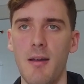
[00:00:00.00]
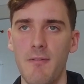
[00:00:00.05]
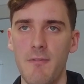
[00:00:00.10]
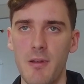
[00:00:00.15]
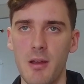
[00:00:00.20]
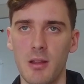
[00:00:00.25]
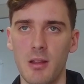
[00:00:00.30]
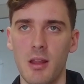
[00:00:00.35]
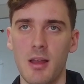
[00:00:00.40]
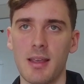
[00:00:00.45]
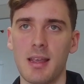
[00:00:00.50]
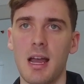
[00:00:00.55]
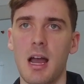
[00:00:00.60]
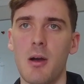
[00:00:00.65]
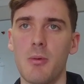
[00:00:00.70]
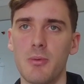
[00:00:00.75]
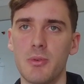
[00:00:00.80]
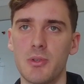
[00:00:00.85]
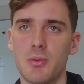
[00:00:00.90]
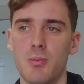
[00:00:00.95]
I felt like
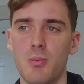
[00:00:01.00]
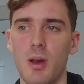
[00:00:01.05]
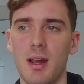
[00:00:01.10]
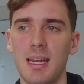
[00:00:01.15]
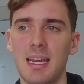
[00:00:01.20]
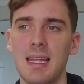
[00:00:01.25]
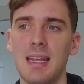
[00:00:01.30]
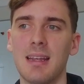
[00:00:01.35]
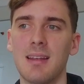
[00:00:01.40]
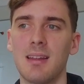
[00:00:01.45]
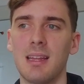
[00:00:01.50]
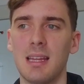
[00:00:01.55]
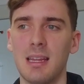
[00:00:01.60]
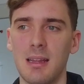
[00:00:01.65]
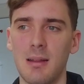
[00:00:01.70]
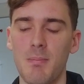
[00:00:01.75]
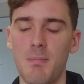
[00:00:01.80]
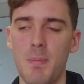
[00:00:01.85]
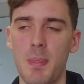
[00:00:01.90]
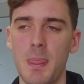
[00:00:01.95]
I was running
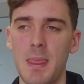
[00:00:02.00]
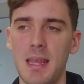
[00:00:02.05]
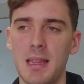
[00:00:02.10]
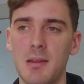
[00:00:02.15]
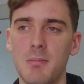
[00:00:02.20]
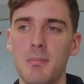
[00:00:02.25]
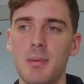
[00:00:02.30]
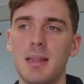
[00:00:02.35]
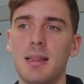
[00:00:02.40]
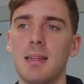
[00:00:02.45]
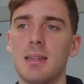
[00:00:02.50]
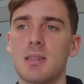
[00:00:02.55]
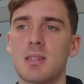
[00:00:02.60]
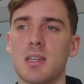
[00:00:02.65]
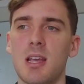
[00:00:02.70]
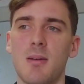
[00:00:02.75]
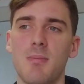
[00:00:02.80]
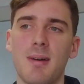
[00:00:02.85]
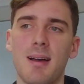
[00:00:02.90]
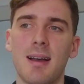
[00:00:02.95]
in the middle of
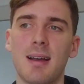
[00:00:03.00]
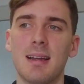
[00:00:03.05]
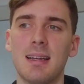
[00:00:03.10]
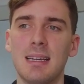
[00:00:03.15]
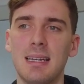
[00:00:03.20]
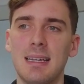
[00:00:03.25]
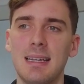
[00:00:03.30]
summer